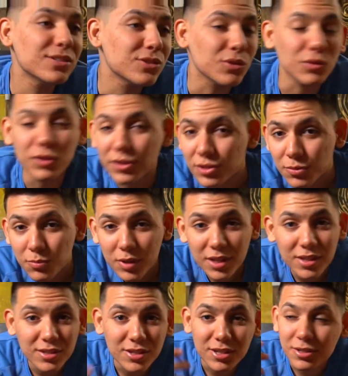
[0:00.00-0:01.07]
So this is
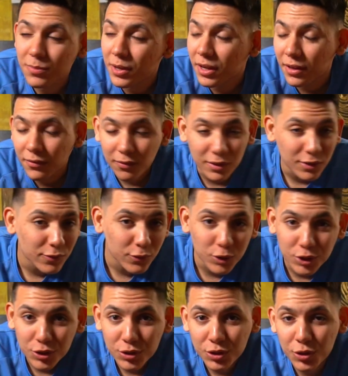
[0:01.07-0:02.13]
me just making a video for
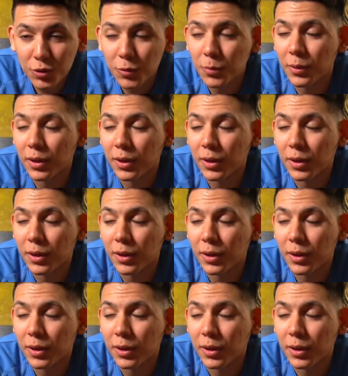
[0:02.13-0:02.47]
YouTube,